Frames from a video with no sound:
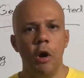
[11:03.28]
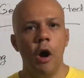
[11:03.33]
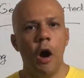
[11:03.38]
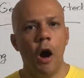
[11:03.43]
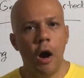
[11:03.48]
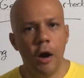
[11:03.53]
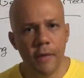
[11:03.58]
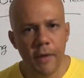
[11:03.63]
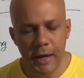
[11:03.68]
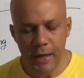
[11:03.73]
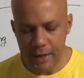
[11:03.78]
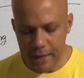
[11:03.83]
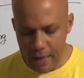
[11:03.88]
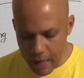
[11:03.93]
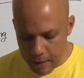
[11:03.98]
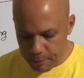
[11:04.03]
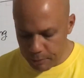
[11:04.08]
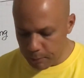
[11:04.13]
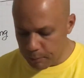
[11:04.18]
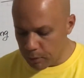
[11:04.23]
Are they
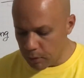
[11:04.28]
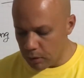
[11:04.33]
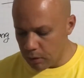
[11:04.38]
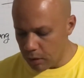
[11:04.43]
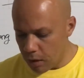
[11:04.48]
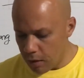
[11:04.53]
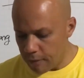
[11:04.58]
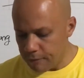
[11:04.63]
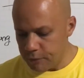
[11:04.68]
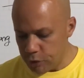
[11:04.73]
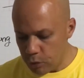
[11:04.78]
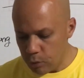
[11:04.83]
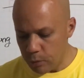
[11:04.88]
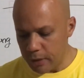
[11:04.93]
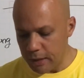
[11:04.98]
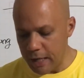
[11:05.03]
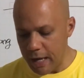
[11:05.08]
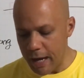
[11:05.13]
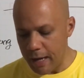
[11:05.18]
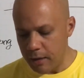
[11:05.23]
capable of
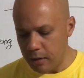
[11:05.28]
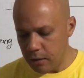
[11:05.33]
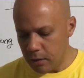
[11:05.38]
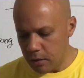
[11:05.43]
doing that?